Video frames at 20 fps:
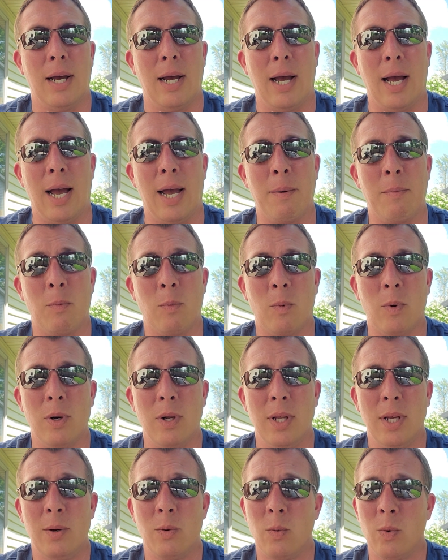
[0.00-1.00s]
I'm
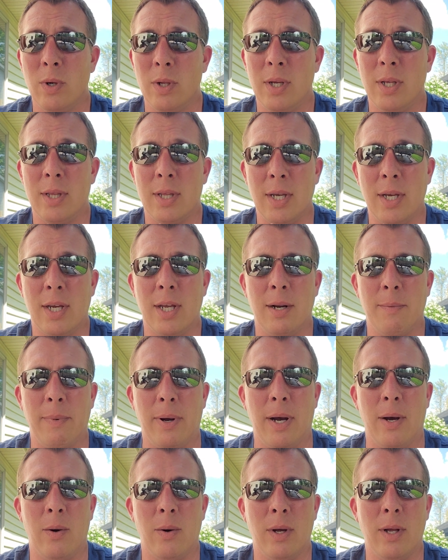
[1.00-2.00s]
really thinking
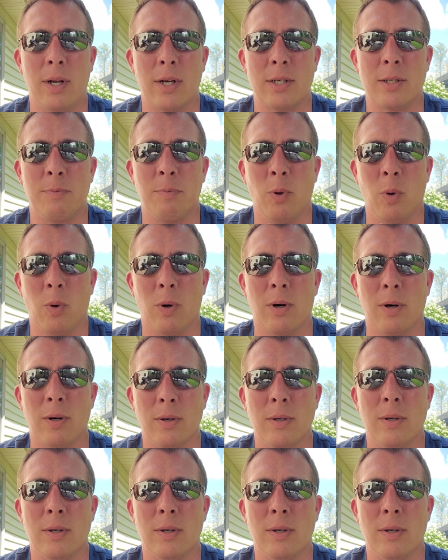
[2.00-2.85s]
about an Explorer,